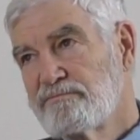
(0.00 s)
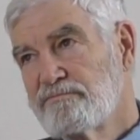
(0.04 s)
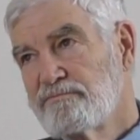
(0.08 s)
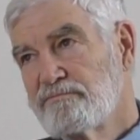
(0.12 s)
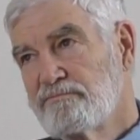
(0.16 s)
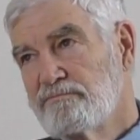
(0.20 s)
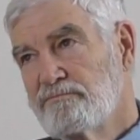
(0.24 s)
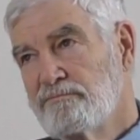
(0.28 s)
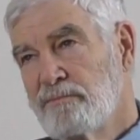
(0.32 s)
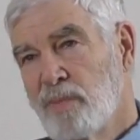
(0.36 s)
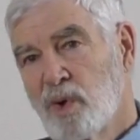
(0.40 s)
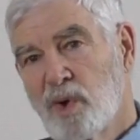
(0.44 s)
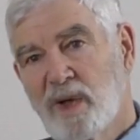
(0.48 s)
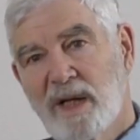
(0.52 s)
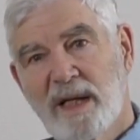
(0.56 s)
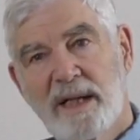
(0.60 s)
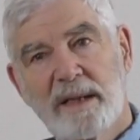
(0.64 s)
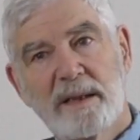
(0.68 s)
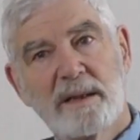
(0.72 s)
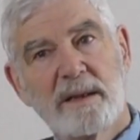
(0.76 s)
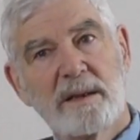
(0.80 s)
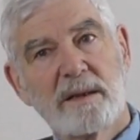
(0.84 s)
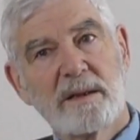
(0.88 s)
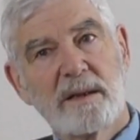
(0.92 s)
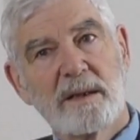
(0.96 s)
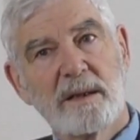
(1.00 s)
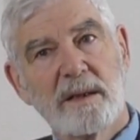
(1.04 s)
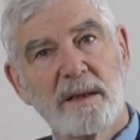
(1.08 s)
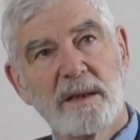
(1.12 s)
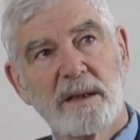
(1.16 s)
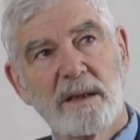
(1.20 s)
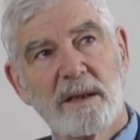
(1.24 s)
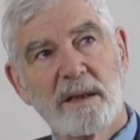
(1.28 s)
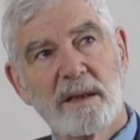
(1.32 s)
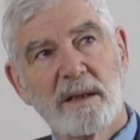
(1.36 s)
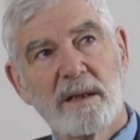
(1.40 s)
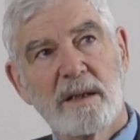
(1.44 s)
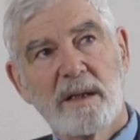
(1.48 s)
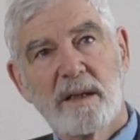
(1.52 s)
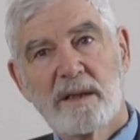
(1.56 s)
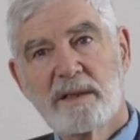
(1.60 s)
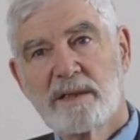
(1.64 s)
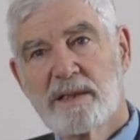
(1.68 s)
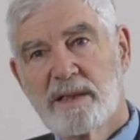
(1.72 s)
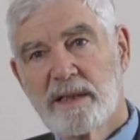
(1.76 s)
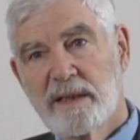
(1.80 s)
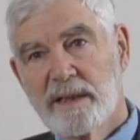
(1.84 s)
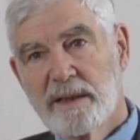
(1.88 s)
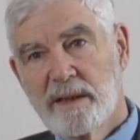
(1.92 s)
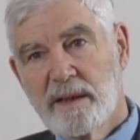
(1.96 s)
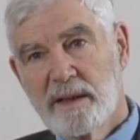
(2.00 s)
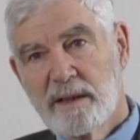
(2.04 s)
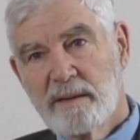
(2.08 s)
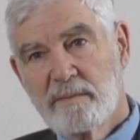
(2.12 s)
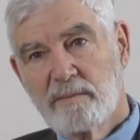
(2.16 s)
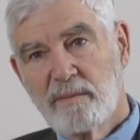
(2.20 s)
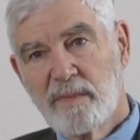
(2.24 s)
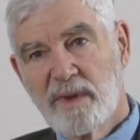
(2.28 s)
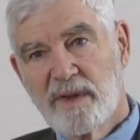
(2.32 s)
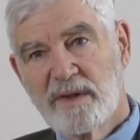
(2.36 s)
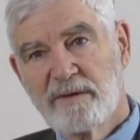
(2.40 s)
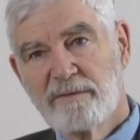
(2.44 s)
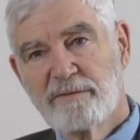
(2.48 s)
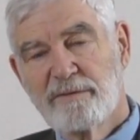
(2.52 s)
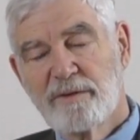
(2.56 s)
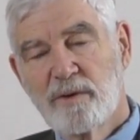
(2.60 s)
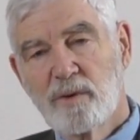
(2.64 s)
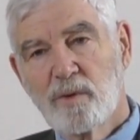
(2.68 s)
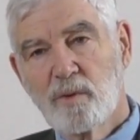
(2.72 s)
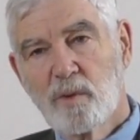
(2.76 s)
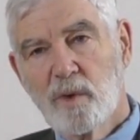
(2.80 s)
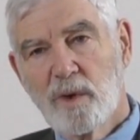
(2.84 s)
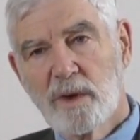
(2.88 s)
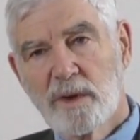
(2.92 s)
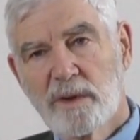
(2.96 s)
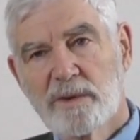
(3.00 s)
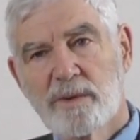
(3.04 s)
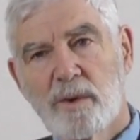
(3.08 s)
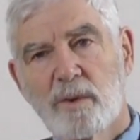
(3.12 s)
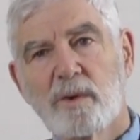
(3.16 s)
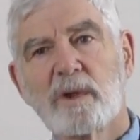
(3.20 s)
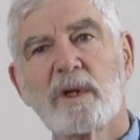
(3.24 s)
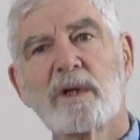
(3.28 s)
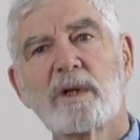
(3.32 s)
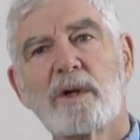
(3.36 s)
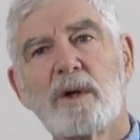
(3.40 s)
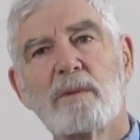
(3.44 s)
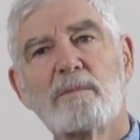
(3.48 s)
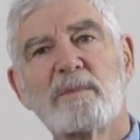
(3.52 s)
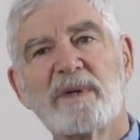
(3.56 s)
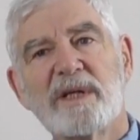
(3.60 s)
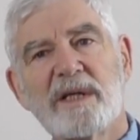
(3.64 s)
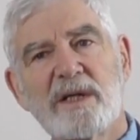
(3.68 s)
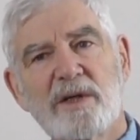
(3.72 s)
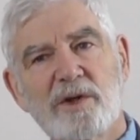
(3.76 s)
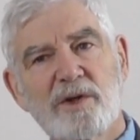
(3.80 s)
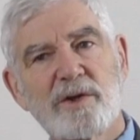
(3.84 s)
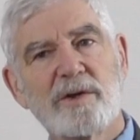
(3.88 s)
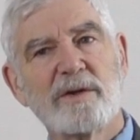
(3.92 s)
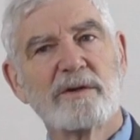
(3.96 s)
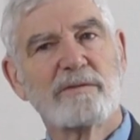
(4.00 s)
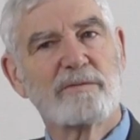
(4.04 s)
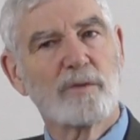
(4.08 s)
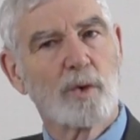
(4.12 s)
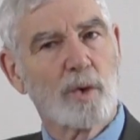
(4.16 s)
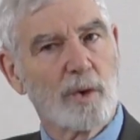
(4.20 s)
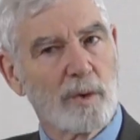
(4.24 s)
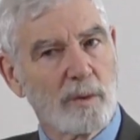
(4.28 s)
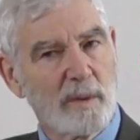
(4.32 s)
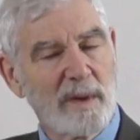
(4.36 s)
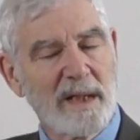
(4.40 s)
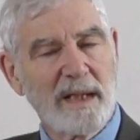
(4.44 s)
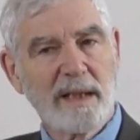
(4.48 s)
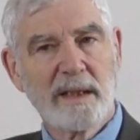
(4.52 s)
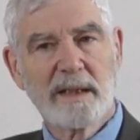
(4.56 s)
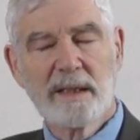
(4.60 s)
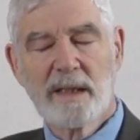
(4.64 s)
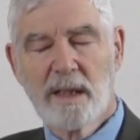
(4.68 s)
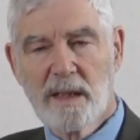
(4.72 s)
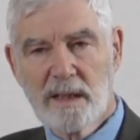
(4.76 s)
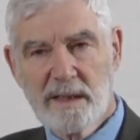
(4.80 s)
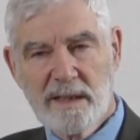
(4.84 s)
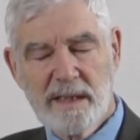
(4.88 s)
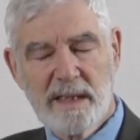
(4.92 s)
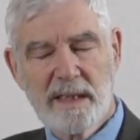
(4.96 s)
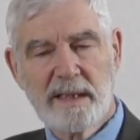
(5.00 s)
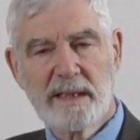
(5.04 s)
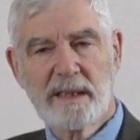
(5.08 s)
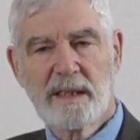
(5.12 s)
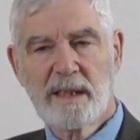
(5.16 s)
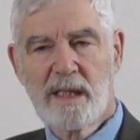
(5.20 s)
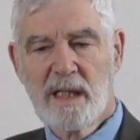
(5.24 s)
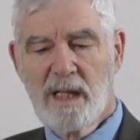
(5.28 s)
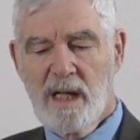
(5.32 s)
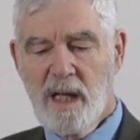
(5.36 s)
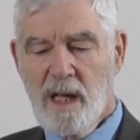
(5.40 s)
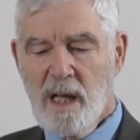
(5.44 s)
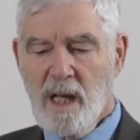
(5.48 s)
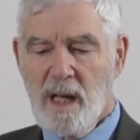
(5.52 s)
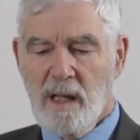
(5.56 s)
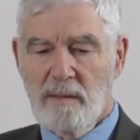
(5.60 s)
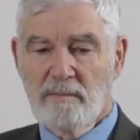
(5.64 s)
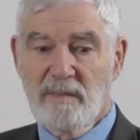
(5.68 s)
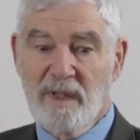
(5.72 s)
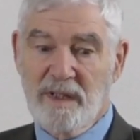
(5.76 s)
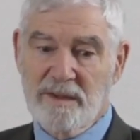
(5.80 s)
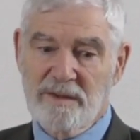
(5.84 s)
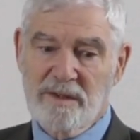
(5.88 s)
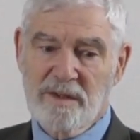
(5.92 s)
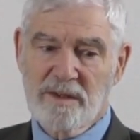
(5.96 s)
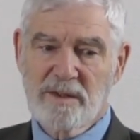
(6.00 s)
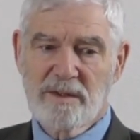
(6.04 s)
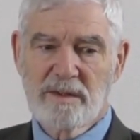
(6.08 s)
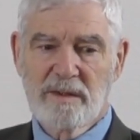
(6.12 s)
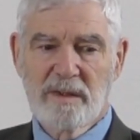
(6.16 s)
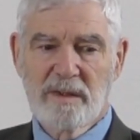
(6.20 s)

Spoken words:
more like Huxley, Brave New World, or a combination of Orwell and Huxley, but